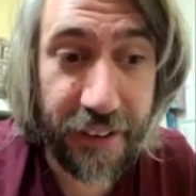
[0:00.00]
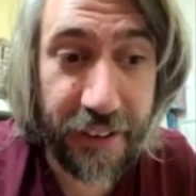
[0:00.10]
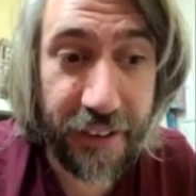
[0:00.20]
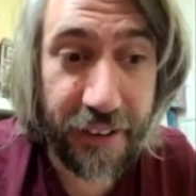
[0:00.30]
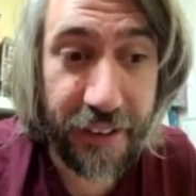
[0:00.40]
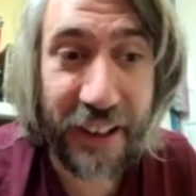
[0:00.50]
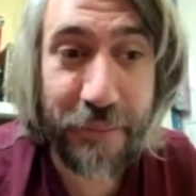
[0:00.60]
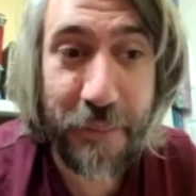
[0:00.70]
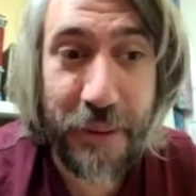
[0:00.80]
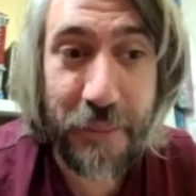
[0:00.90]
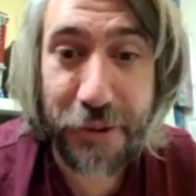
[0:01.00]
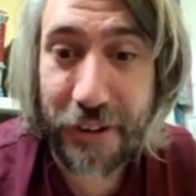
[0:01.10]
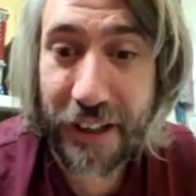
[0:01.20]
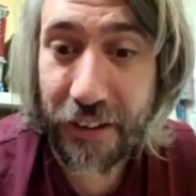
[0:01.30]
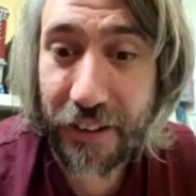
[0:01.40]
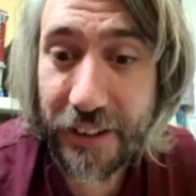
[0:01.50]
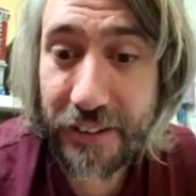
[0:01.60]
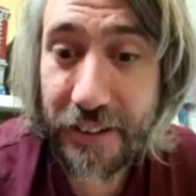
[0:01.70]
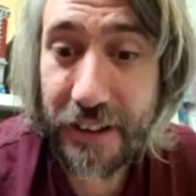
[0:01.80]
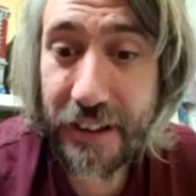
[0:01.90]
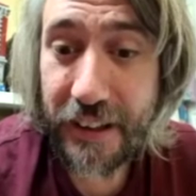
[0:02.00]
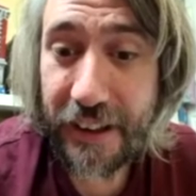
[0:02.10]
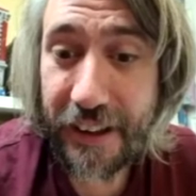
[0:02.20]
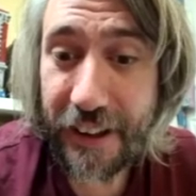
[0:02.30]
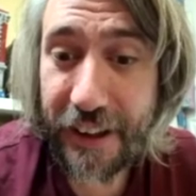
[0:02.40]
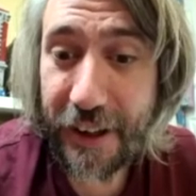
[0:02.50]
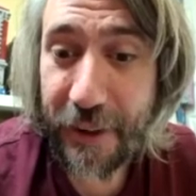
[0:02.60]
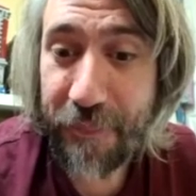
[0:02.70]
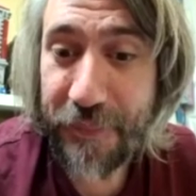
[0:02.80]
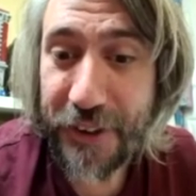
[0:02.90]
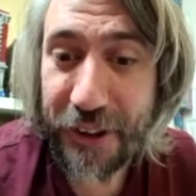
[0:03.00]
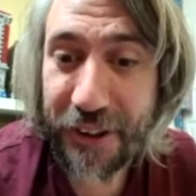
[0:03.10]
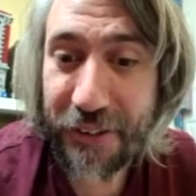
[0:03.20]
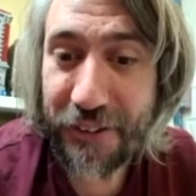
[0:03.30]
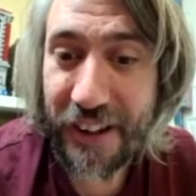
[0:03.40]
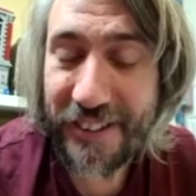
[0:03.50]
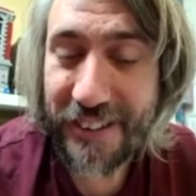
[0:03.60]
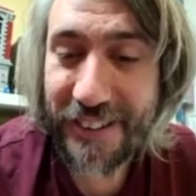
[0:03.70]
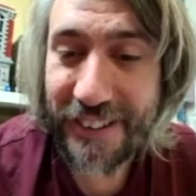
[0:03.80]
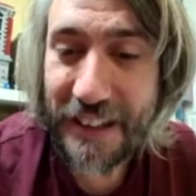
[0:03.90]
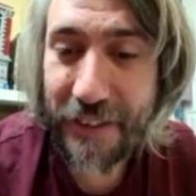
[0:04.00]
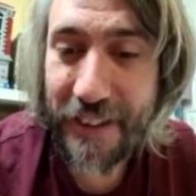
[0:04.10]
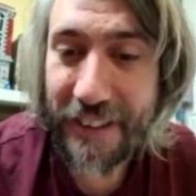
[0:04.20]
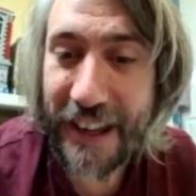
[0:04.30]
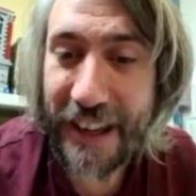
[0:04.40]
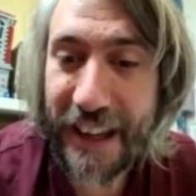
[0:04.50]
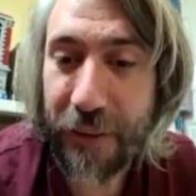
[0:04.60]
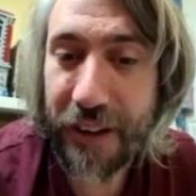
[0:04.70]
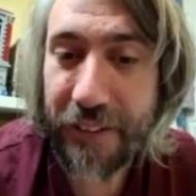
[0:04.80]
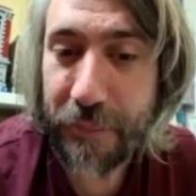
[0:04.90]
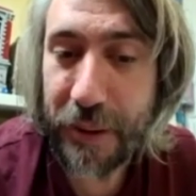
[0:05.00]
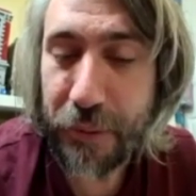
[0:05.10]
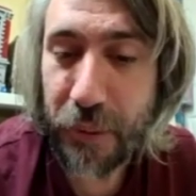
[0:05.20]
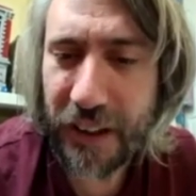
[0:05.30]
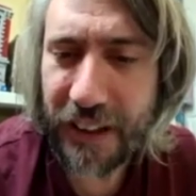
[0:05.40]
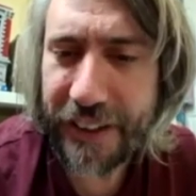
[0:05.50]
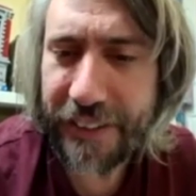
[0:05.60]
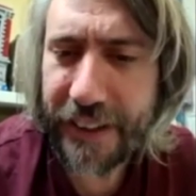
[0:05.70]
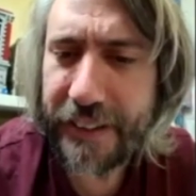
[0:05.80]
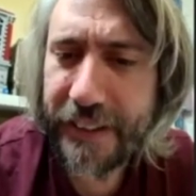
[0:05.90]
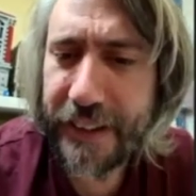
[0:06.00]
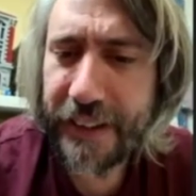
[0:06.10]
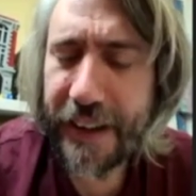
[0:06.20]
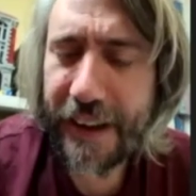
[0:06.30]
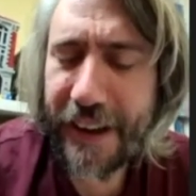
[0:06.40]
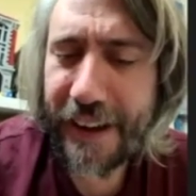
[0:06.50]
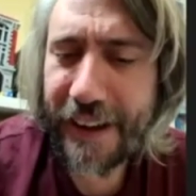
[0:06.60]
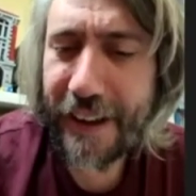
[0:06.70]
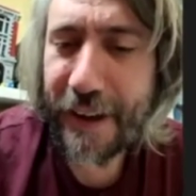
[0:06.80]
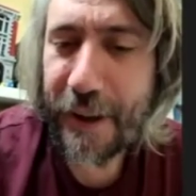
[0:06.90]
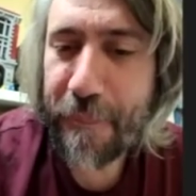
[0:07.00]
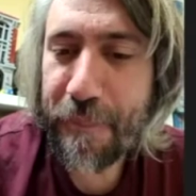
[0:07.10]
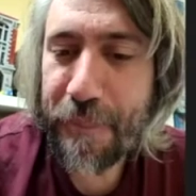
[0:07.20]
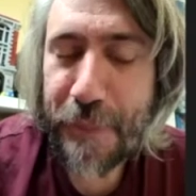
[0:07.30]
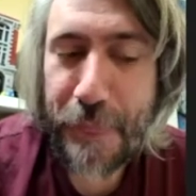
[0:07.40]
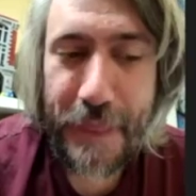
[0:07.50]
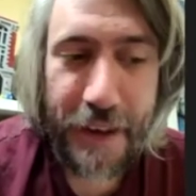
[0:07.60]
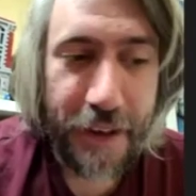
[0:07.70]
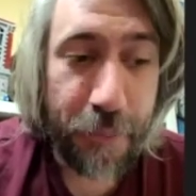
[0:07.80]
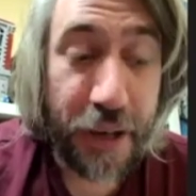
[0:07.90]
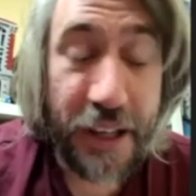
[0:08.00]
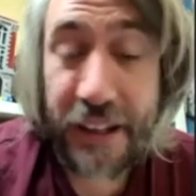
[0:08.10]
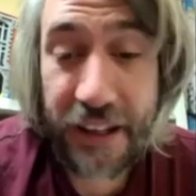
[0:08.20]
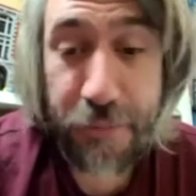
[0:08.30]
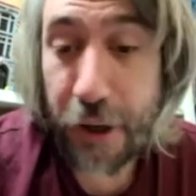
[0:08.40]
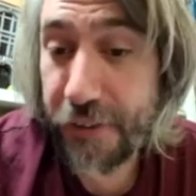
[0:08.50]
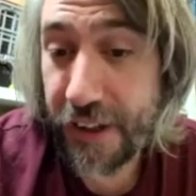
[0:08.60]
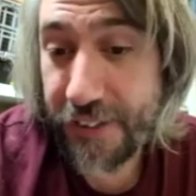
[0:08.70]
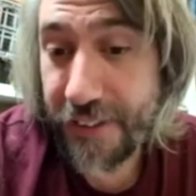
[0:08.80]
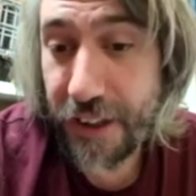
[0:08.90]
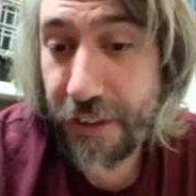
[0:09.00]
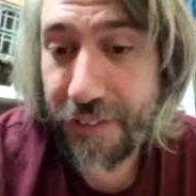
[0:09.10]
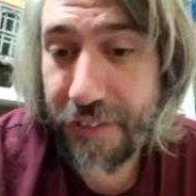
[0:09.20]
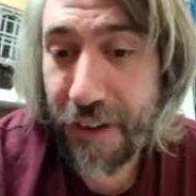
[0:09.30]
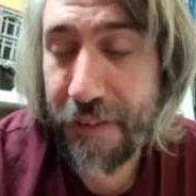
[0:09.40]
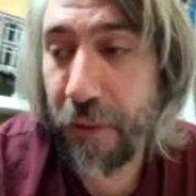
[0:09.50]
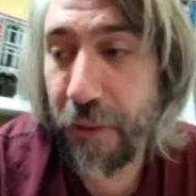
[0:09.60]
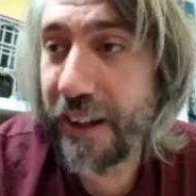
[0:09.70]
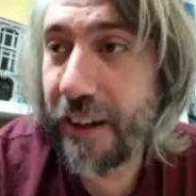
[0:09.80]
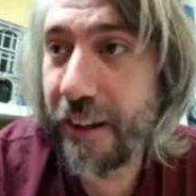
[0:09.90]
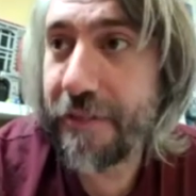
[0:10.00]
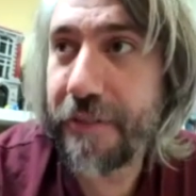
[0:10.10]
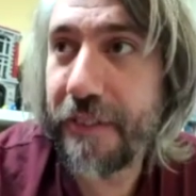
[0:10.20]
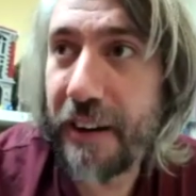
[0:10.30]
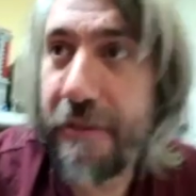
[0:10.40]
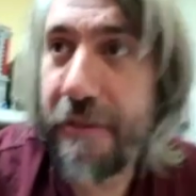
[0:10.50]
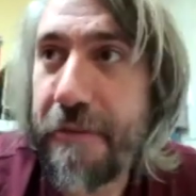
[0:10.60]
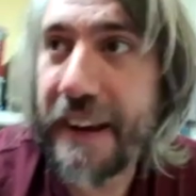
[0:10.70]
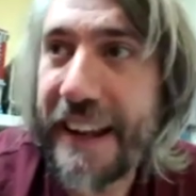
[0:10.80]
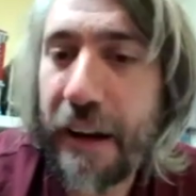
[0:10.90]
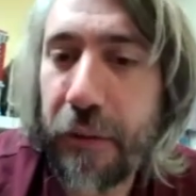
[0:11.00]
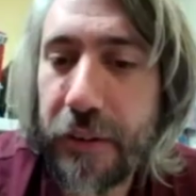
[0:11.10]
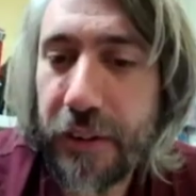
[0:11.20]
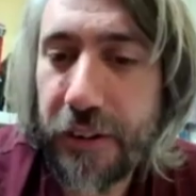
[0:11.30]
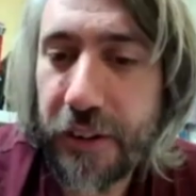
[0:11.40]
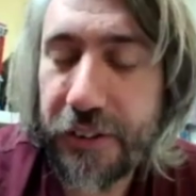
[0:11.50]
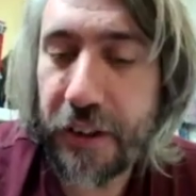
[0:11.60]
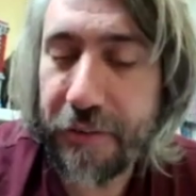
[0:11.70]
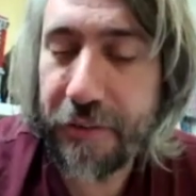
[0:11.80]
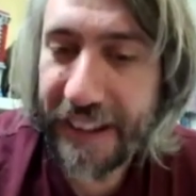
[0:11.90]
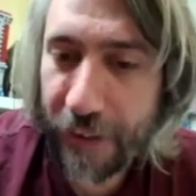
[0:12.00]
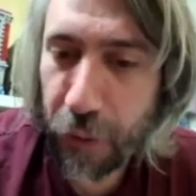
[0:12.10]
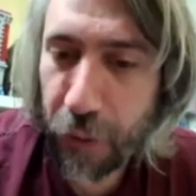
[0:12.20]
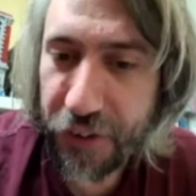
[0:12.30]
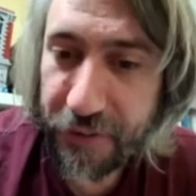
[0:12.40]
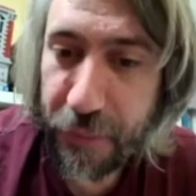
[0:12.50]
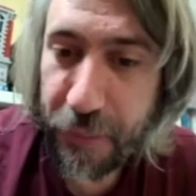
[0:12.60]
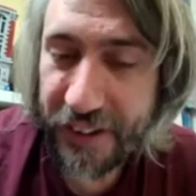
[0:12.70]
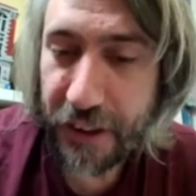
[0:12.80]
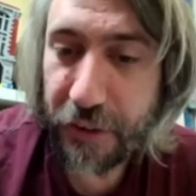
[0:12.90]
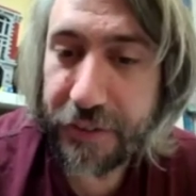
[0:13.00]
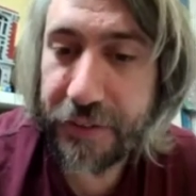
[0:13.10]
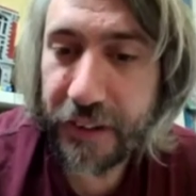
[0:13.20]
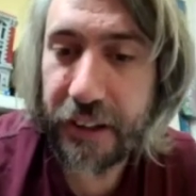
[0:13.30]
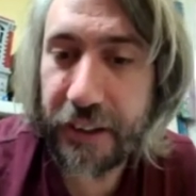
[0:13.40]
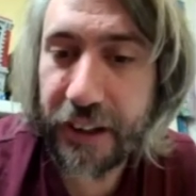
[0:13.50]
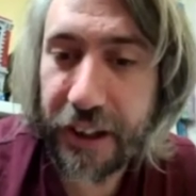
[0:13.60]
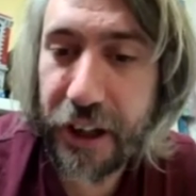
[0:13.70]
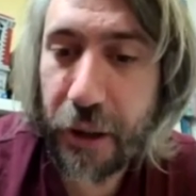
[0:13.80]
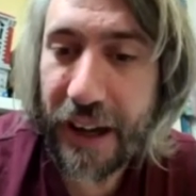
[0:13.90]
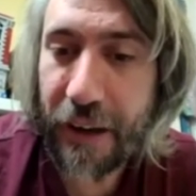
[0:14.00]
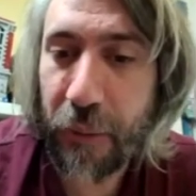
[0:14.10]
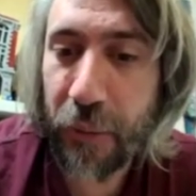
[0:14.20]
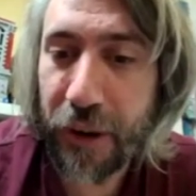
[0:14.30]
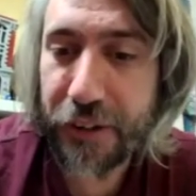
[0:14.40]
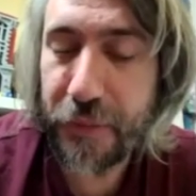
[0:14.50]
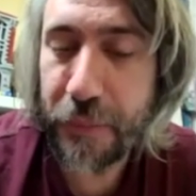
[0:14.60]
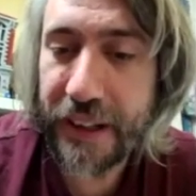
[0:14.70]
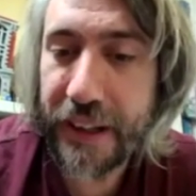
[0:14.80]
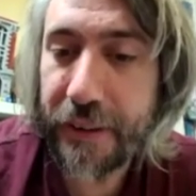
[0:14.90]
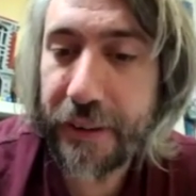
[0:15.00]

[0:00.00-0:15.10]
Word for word: I think I can be a bit brutally honest. Um, you know, I don't tend to leave anything out, and I think people quite like that. Um, but in, in the process, you know, I, I feel like I've, I've figured out, certainly I've figured out autism for myself. You know, I kind of know how it works for me now.